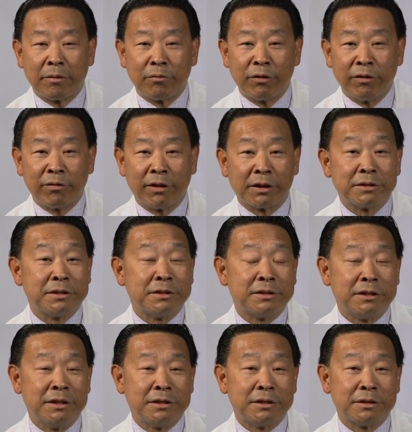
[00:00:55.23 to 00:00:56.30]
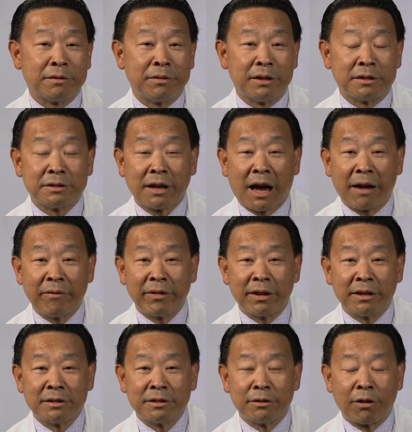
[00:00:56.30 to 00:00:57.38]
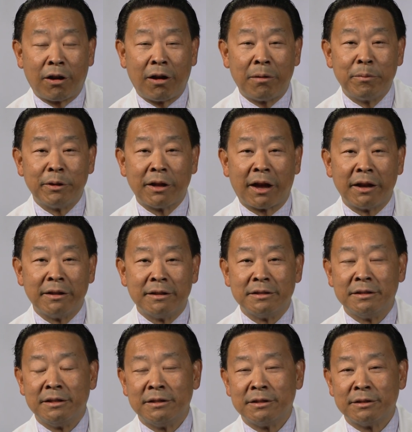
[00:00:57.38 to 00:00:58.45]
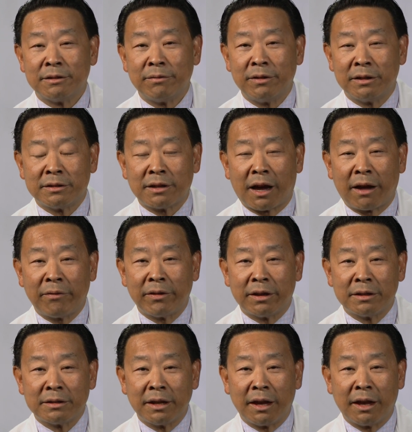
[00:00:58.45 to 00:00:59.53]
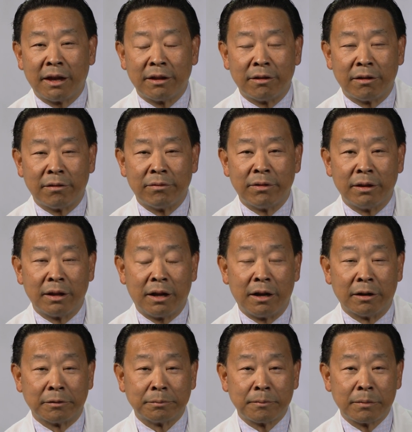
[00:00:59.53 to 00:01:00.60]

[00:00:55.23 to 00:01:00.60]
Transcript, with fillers: reflux diseases of the esophagus and all benign diseases of the esophagus and of the lung.